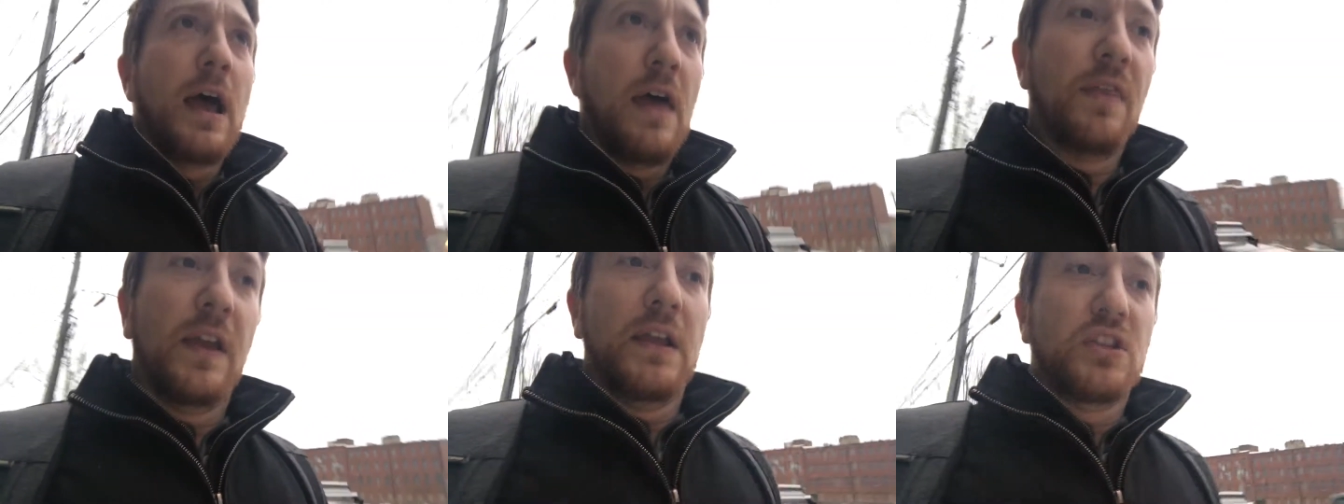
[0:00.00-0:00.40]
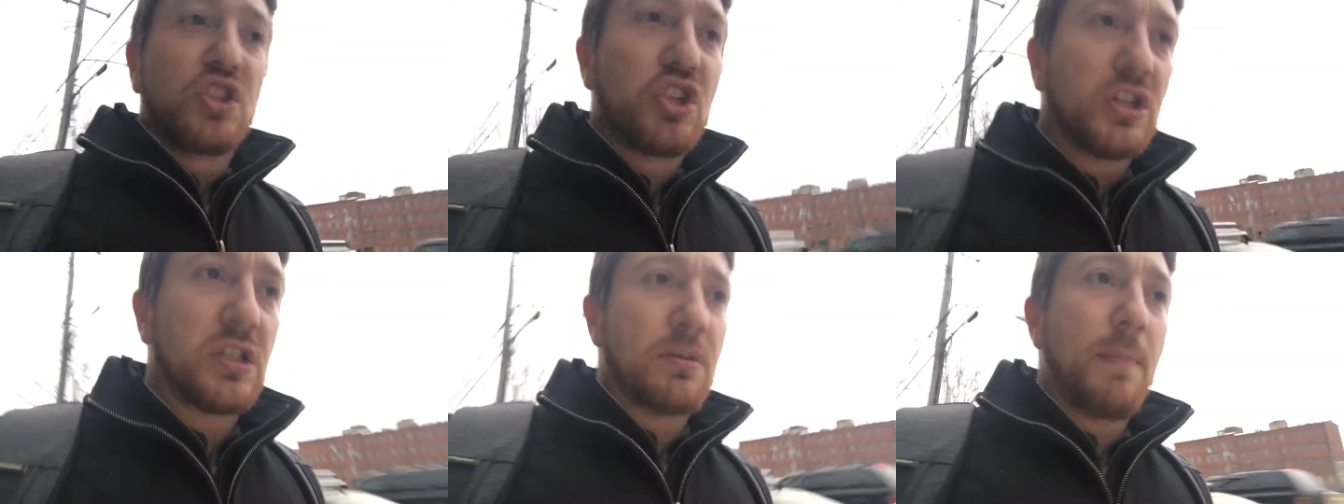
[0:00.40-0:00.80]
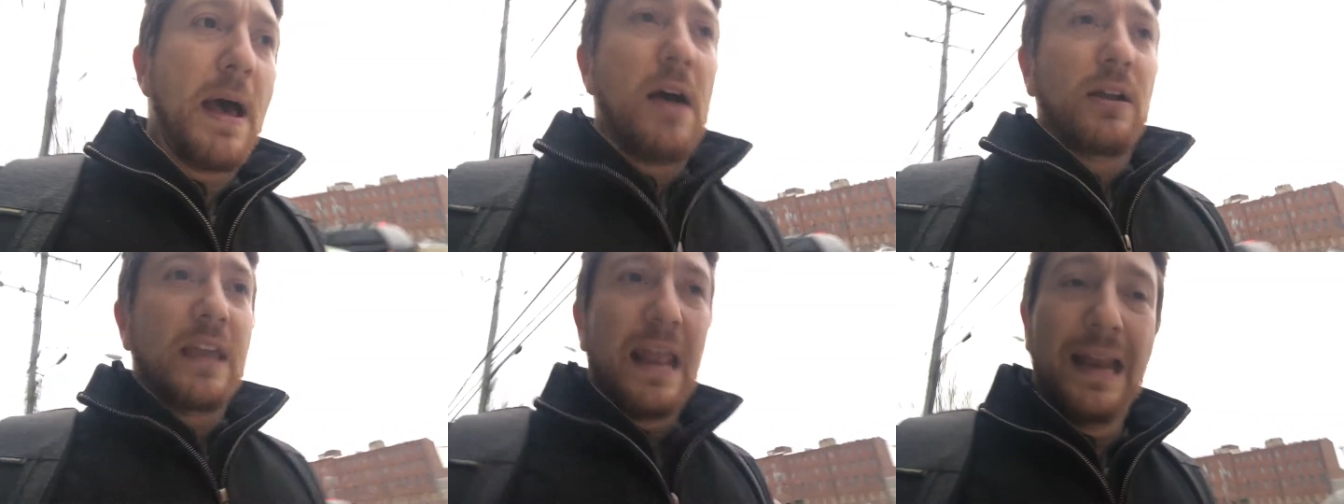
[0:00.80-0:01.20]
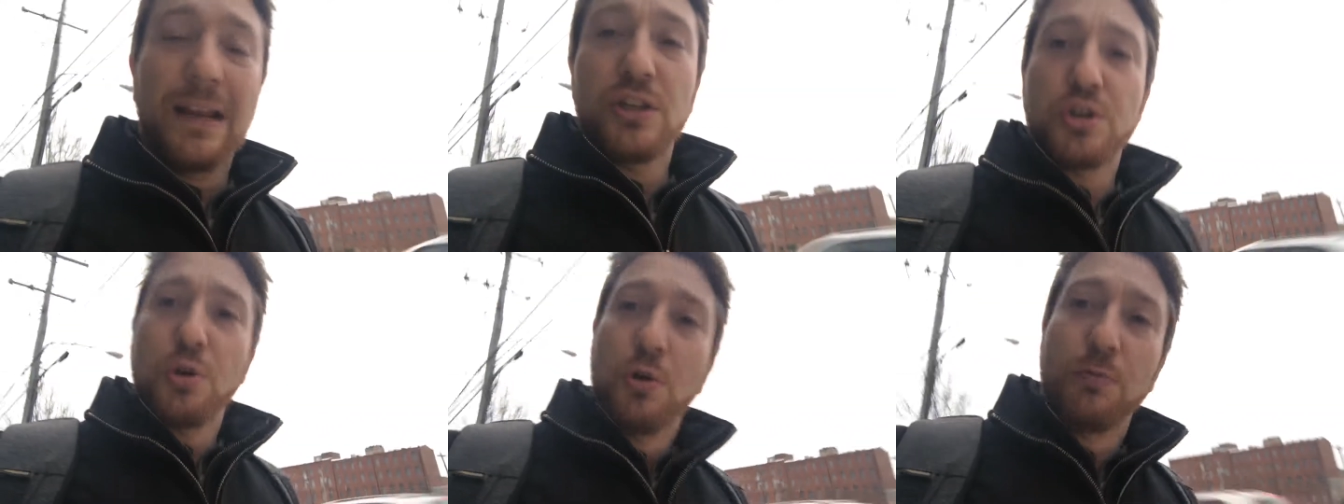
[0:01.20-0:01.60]
I think it's just about getting
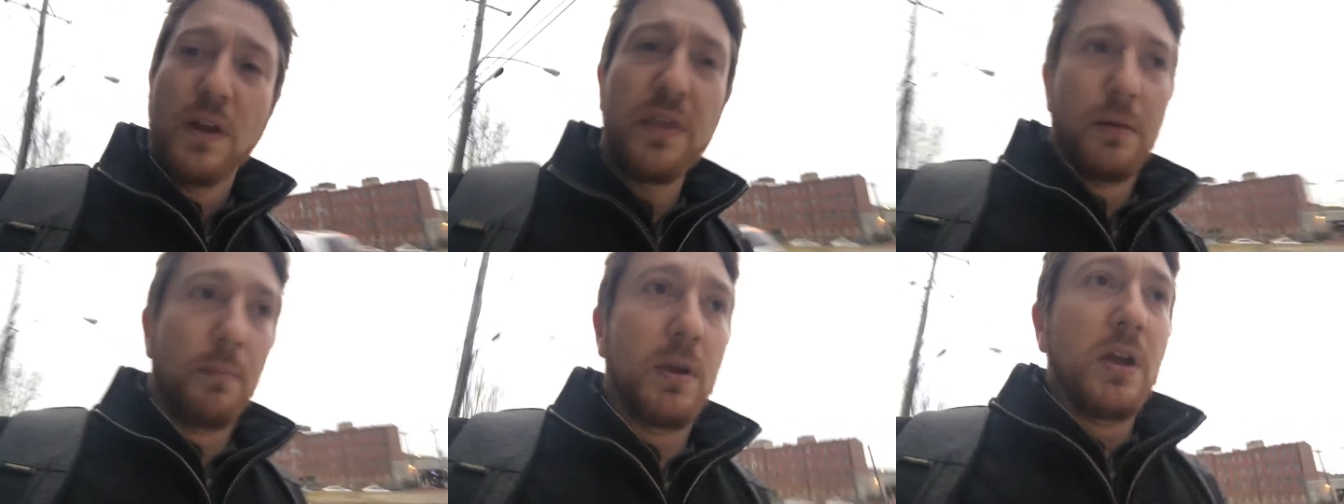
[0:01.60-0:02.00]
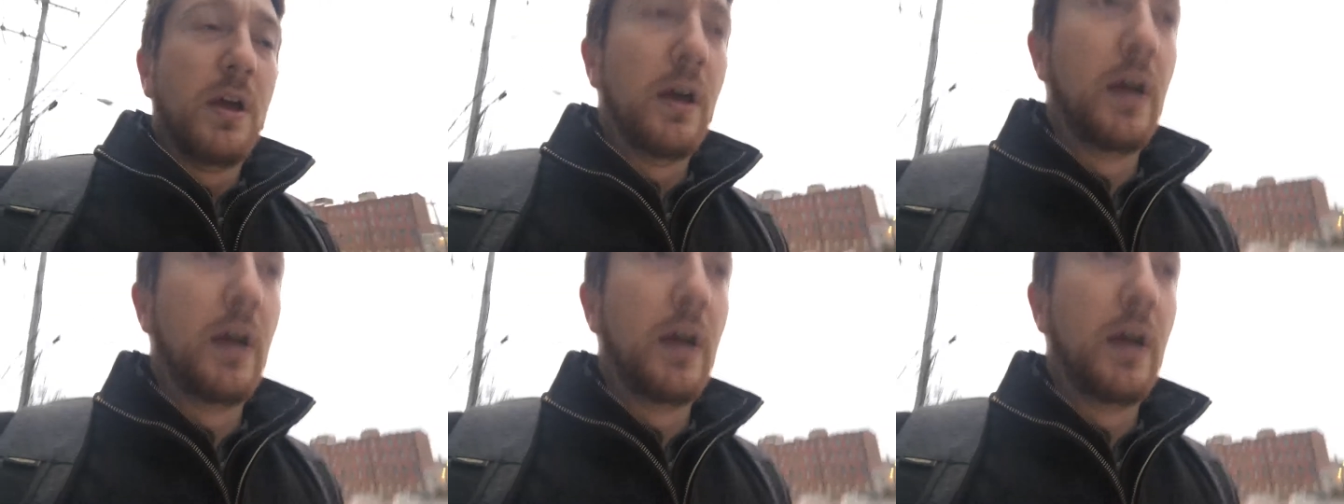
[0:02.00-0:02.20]
into a rhythm,